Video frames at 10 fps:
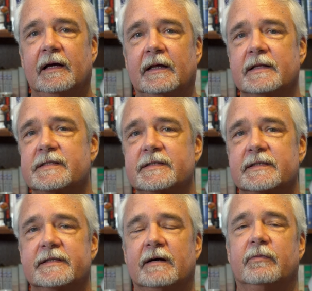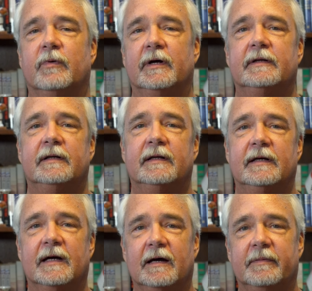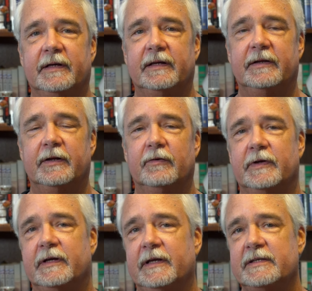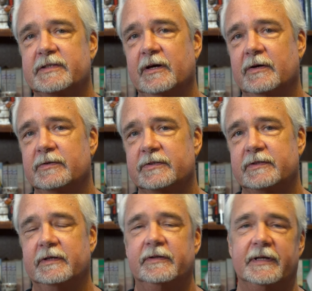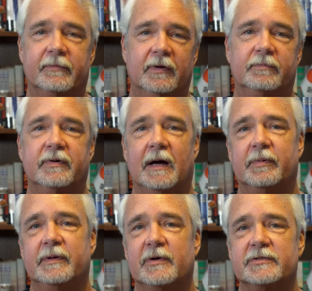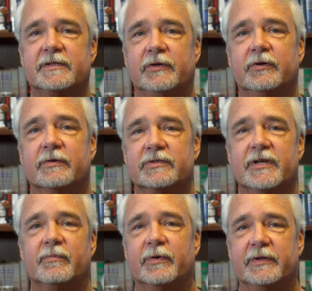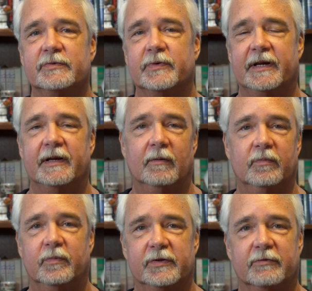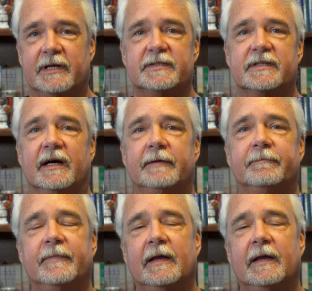And this is a tough one. I mean, you know, the East Coast, you could think, well, probably most of the nuclear submarines would end up with the red side.